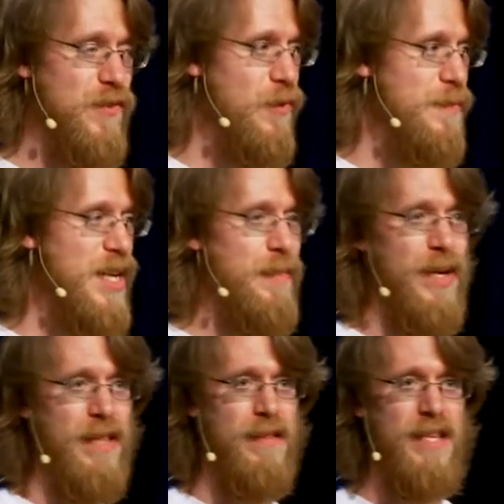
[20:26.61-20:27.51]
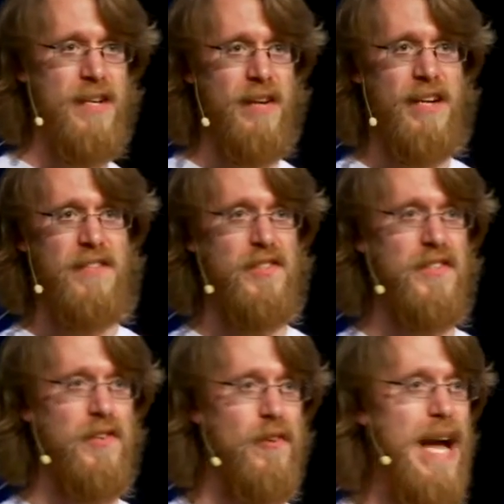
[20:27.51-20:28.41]
or a meetup and the internet is
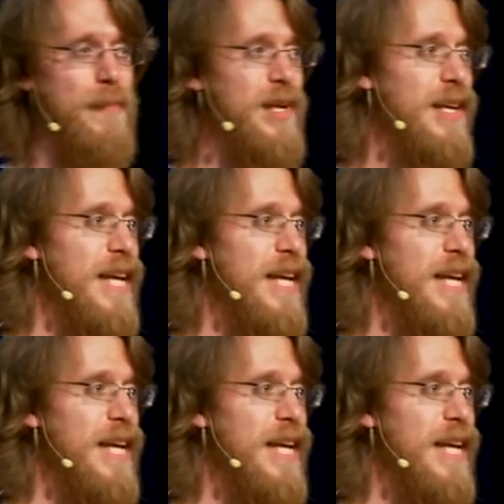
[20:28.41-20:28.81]
just crap?